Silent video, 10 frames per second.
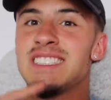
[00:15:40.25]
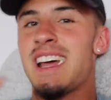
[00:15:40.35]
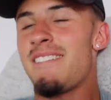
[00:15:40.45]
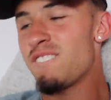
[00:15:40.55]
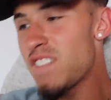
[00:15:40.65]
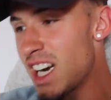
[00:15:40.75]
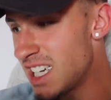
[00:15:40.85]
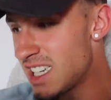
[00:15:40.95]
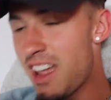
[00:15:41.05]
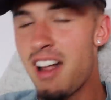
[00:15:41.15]
to tell a
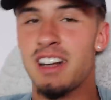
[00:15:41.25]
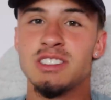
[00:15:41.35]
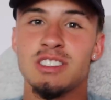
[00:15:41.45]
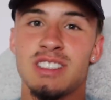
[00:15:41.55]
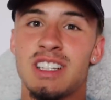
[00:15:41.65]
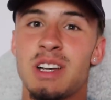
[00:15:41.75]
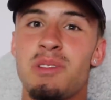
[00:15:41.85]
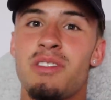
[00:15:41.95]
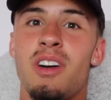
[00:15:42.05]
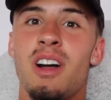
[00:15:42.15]
friend because they're going to
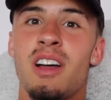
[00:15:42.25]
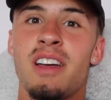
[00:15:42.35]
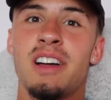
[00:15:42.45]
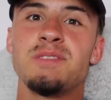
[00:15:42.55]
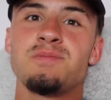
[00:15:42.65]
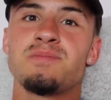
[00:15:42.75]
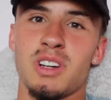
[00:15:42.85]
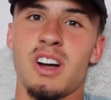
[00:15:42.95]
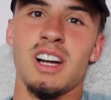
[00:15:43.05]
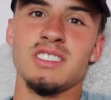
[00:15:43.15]
be fire, yeah?
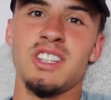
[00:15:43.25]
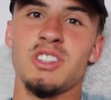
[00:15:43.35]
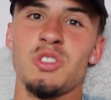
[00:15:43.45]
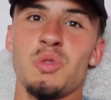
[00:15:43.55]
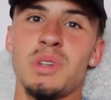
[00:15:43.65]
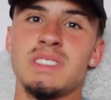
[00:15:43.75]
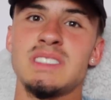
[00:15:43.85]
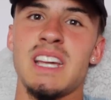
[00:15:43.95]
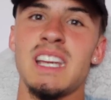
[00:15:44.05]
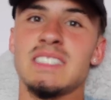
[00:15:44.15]
But guys, like I always
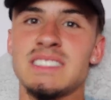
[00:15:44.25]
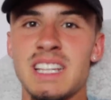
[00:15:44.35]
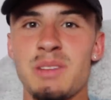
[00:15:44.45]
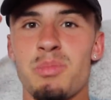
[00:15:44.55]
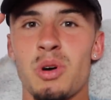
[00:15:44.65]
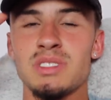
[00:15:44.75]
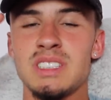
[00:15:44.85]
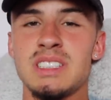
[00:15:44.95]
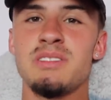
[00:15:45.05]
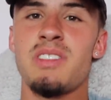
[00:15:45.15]
say, stay
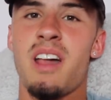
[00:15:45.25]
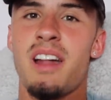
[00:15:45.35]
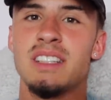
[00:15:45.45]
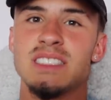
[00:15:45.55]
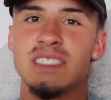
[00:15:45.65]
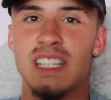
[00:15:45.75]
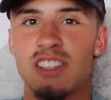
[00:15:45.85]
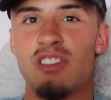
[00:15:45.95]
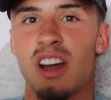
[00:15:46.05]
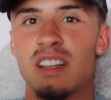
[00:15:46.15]
positive, stay
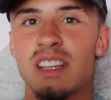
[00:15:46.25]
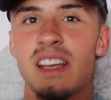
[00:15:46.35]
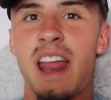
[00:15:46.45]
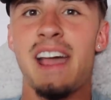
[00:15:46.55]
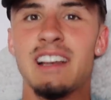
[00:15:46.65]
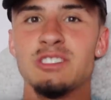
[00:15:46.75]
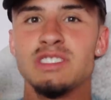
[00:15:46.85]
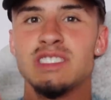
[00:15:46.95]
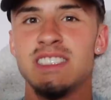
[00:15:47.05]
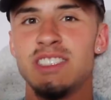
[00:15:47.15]
grinding, and I'll
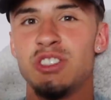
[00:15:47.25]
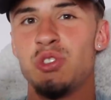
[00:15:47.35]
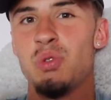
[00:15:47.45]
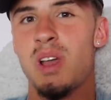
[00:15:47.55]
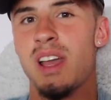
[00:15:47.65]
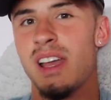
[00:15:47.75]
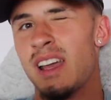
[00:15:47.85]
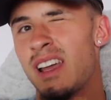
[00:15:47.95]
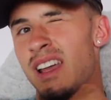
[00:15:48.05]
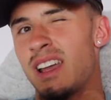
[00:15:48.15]
see you
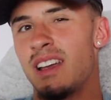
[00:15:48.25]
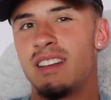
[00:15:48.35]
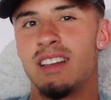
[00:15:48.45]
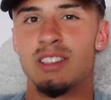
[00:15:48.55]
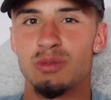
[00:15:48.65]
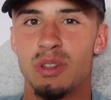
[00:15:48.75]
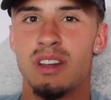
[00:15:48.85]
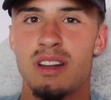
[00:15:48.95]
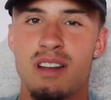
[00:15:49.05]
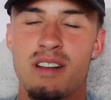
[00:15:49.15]
in the next one.